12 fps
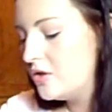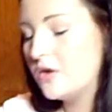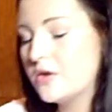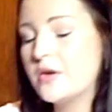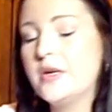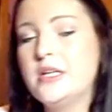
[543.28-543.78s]

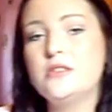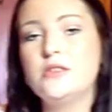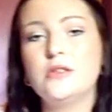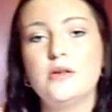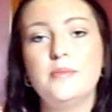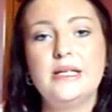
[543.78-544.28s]
not going
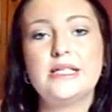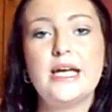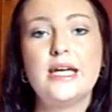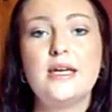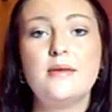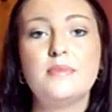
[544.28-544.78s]
to be
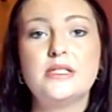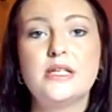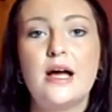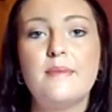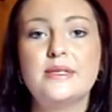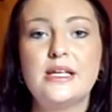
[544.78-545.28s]
taking
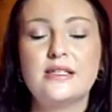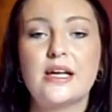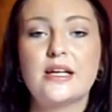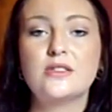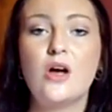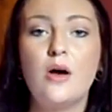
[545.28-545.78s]
pajama sets
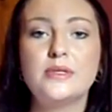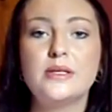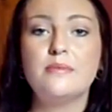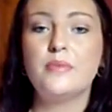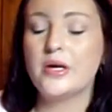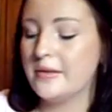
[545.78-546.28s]
like tops
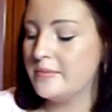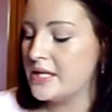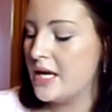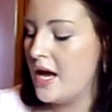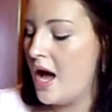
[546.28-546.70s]
and bottoms.